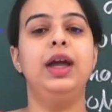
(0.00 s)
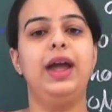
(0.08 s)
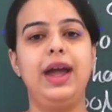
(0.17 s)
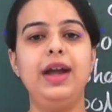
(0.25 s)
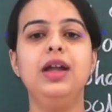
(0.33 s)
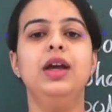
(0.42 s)

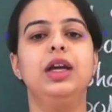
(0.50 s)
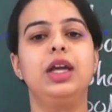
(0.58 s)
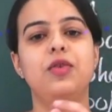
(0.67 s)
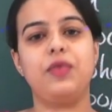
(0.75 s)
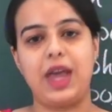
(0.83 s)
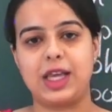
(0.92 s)
And
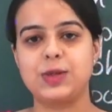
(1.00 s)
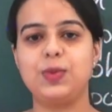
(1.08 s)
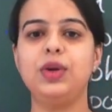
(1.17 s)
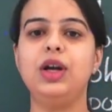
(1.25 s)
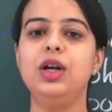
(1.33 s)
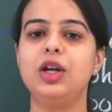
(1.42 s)
if
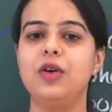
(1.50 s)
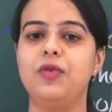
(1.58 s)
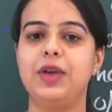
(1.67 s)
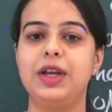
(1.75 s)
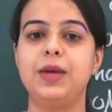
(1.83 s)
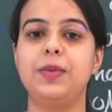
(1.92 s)
exponent of
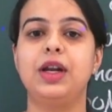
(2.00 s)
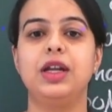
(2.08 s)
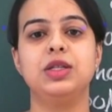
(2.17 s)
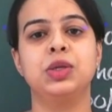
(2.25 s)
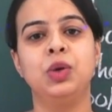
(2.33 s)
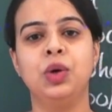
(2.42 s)
variable
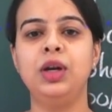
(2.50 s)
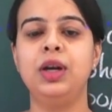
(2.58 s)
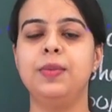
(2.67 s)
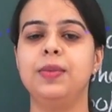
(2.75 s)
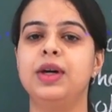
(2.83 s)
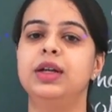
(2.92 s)
is whole
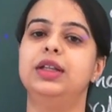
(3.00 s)
number,